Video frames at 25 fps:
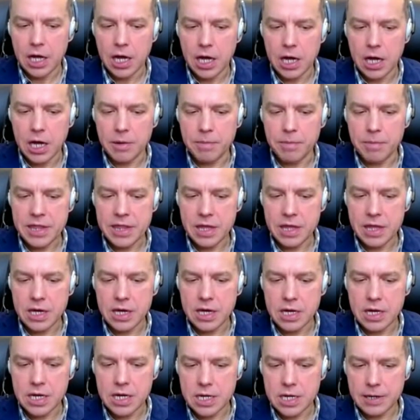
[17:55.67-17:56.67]
Uh, but
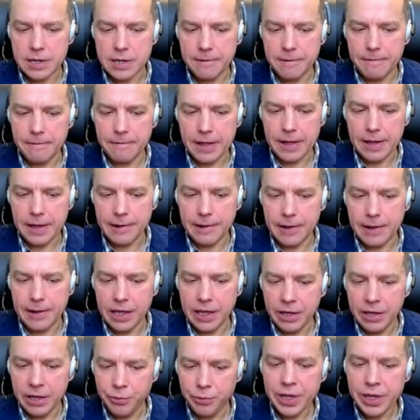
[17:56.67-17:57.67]
uh,
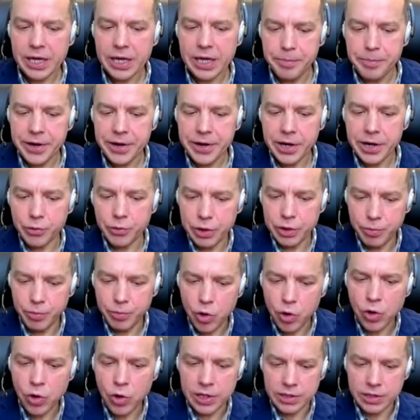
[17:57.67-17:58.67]
if we compare
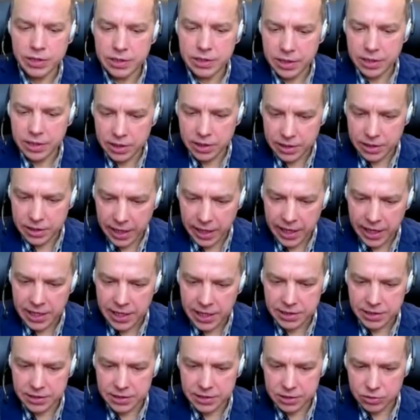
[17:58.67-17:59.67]
with Poland in the
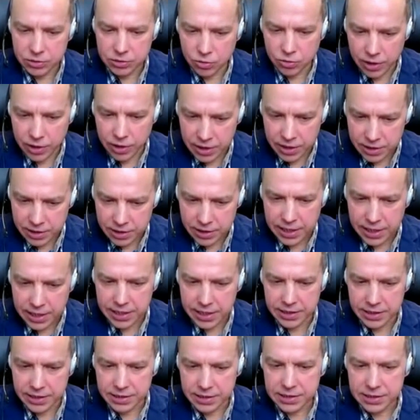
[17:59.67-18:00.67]
80s or in the
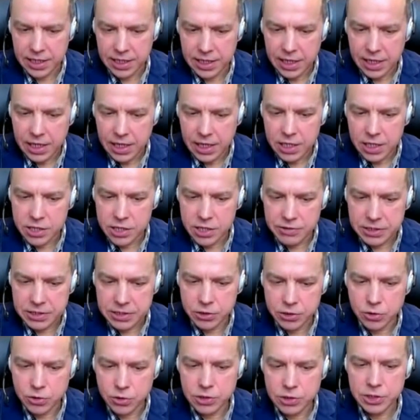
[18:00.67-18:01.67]
90s, there
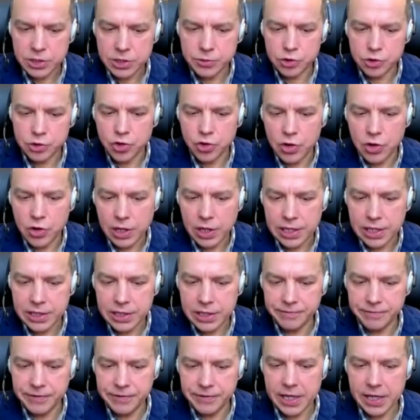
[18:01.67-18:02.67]
is no
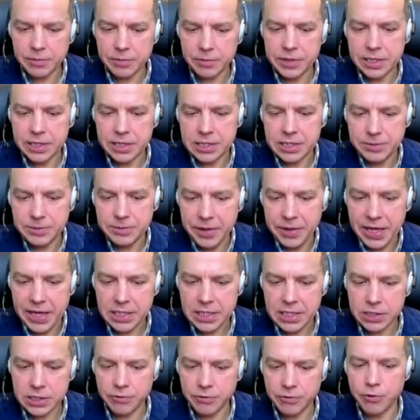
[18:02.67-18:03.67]
strongly developed
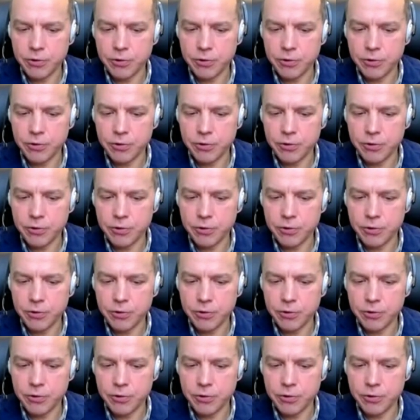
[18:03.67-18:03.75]
space